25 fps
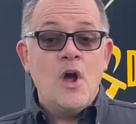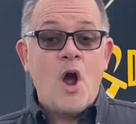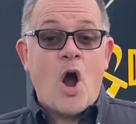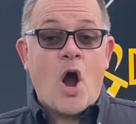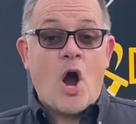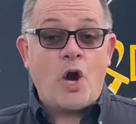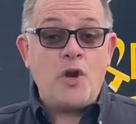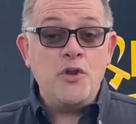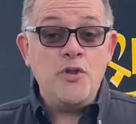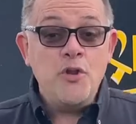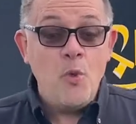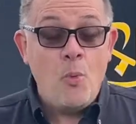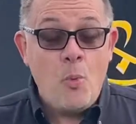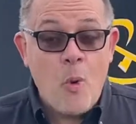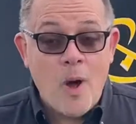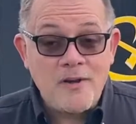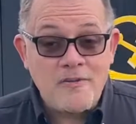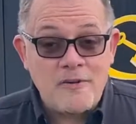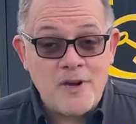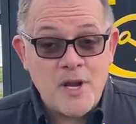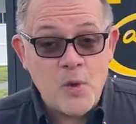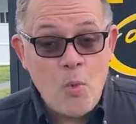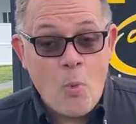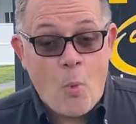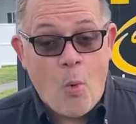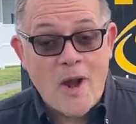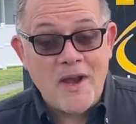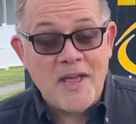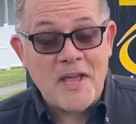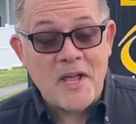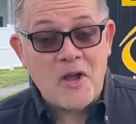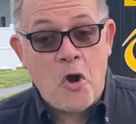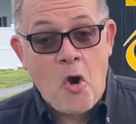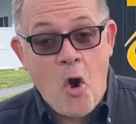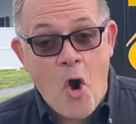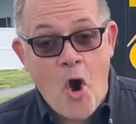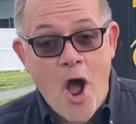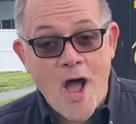Are you wondering what
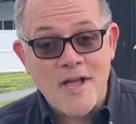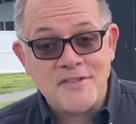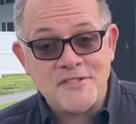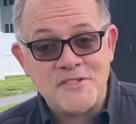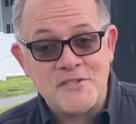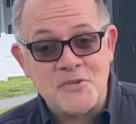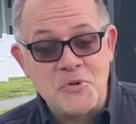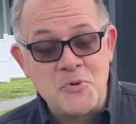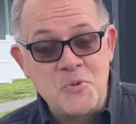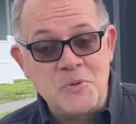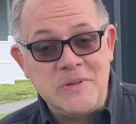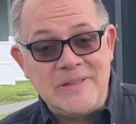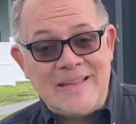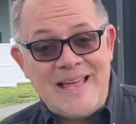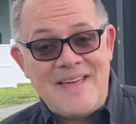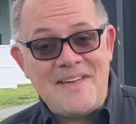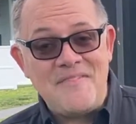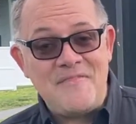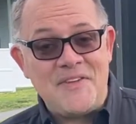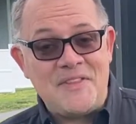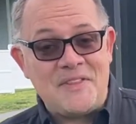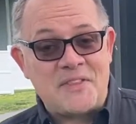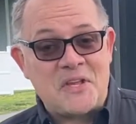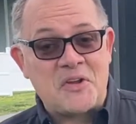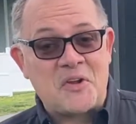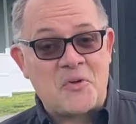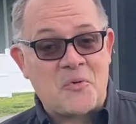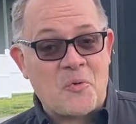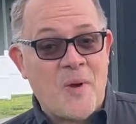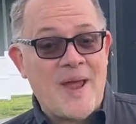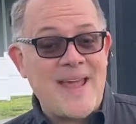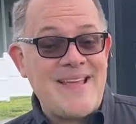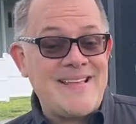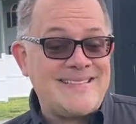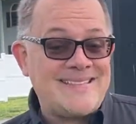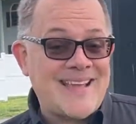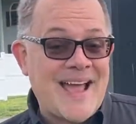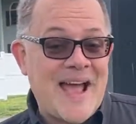it costs to live in the
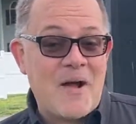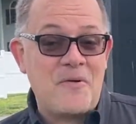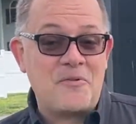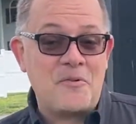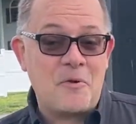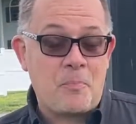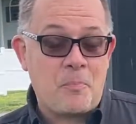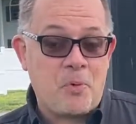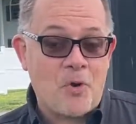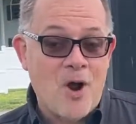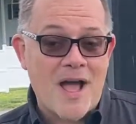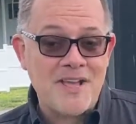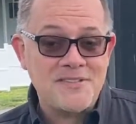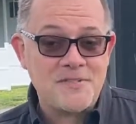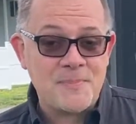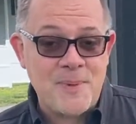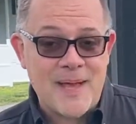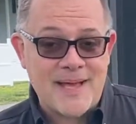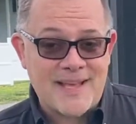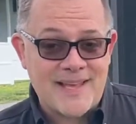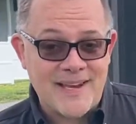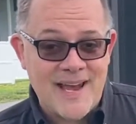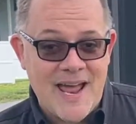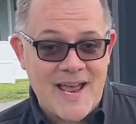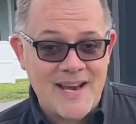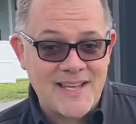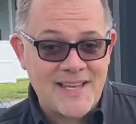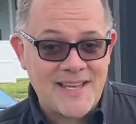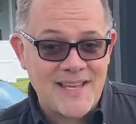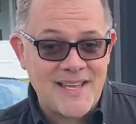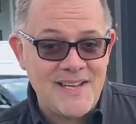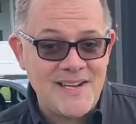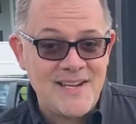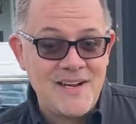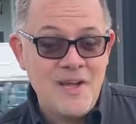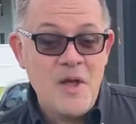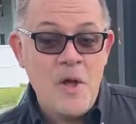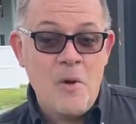great town of Prospect,
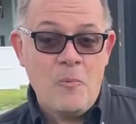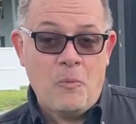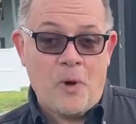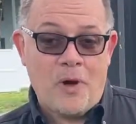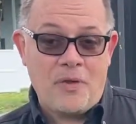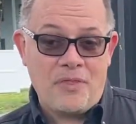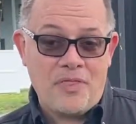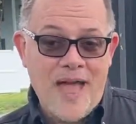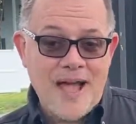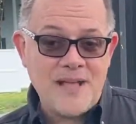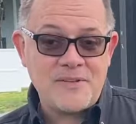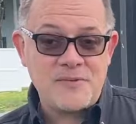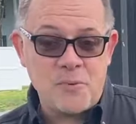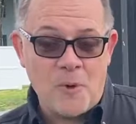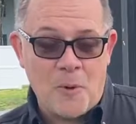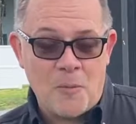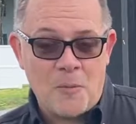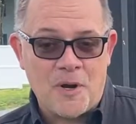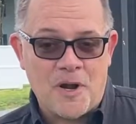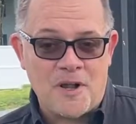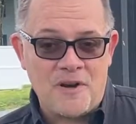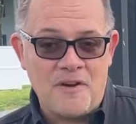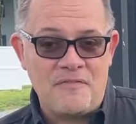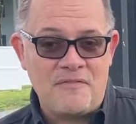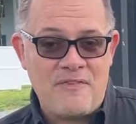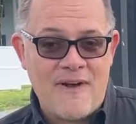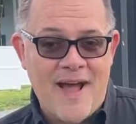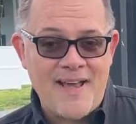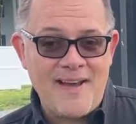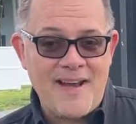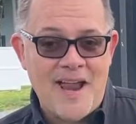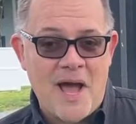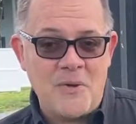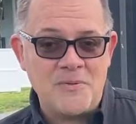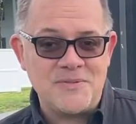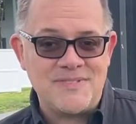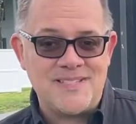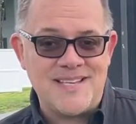Connecticut? Well, that's what we're going to
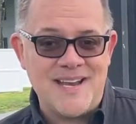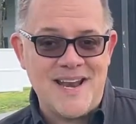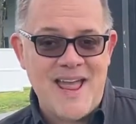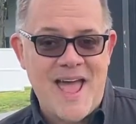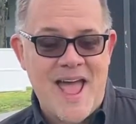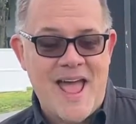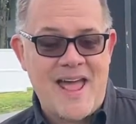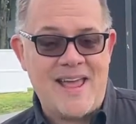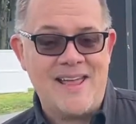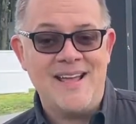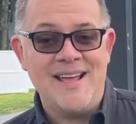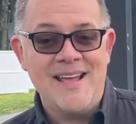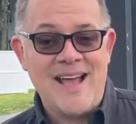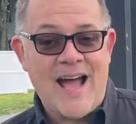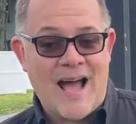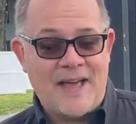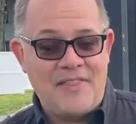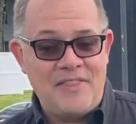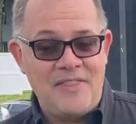find out today on